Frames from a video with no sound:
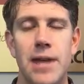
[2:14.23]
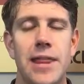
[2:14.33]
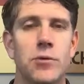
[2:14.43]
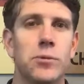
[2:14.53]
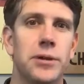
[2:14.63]

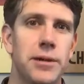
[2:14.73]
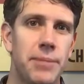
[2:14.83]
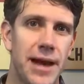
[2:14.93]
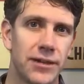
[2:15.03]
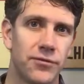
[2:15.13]
and then we'll bring it
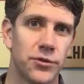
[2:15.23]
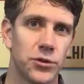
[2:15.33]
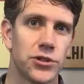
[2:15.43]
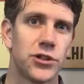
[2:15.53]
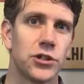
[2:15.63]
back
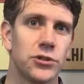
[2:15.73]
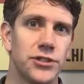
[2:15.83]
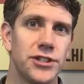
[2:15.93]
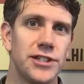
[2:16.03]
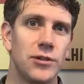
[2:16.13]
full circle
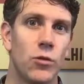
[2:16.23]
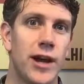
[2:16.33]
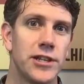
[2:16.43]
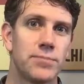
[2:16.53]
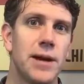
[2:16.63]
to see
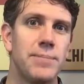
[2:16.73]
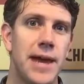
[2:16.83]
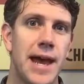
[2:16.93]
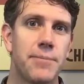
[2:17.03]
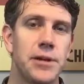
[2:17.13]
why this might be
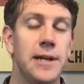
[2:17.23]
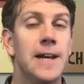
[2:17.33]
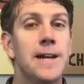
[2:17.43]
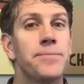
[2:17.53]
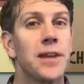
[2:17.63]
happening,
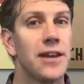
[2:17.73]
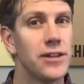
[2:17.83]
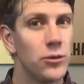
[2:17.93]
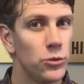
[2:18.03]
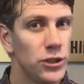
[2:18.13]
and
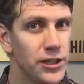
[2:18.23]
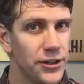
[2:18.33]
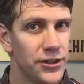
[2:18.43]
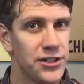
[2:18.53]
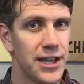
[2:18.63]
then to really
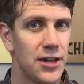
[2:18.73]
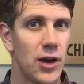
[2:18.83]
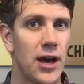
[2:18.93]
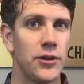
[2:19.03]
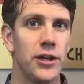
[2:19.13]
understand
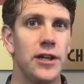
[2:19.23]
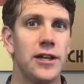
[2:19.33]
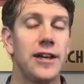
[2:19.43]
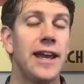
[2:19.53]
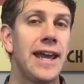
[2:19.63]
how to
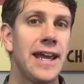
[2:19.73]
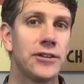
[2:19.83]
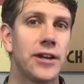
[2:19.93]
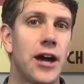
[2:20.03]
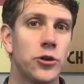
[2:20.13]

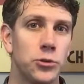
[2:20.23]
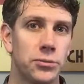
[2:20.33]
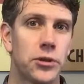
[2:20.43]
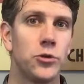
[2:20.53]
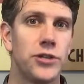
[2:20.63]
handle it, how to
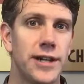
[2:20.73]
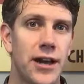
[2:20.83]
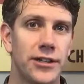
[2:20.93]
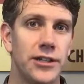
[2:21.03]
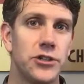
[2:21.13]
approach it,
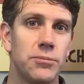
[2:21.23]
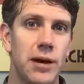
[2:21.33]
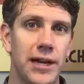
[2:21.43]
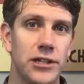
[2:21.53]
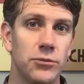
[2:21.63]
how to get your
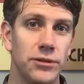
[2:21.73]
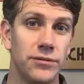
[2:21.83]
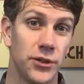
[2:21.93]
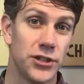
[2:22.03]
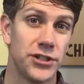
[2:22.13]
body to
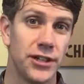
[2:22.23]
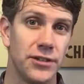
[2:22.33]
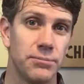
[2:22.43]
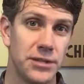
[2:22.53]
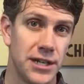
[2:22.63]
reverse
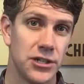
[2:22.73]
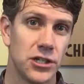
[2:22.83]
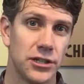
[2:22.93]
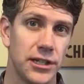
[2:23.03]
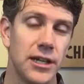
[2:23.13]
it
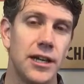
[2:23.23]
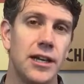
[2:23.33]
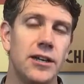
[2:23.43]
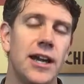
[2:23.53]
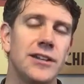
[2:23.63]
potentially,
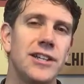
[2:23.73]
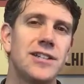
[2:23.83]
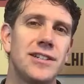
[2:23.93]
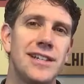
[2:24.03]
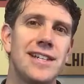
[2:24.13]
at
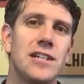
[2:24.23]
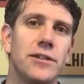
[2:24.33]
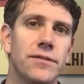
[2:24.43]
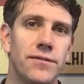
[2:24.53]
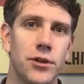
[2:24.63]
least to
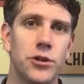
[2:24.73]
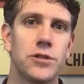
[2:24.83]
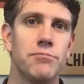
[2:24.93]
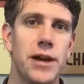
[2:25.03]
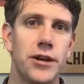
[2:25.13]
heal and
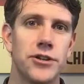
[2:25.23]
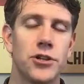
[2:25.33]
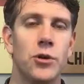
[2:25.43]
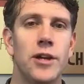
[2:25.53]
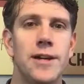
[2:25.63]
function better.
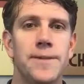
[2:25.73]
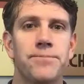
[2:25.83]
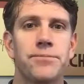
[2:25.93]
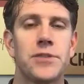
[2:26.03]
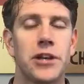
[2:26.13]
So
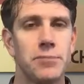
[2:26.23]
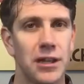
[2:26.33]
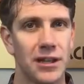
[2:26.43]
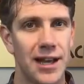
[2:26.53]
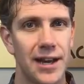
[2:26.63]
there can be
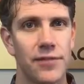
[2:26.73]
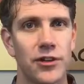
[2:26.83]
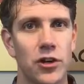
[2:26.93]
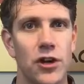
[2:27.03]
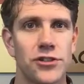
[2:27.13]
a lot of
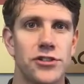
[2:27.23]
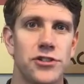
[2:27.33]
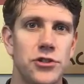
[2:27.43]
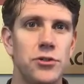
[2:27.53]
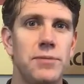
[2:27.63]
different causes.
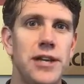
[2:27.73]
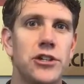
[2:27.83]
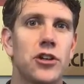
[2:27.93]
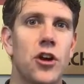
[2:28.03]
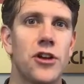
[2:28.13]
The two
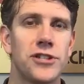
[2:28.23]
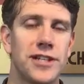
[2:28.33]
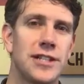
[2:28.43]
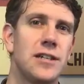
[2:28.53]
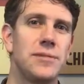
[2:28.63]
major causes
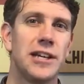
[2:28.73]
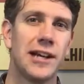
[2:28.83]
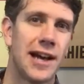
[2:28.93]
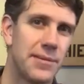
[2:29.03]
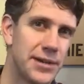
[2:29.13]
that seem to be
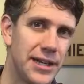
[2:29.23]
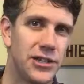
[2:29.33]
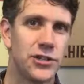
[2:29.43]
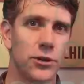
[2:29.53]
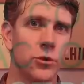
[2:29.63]

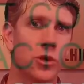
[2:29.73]
combination or real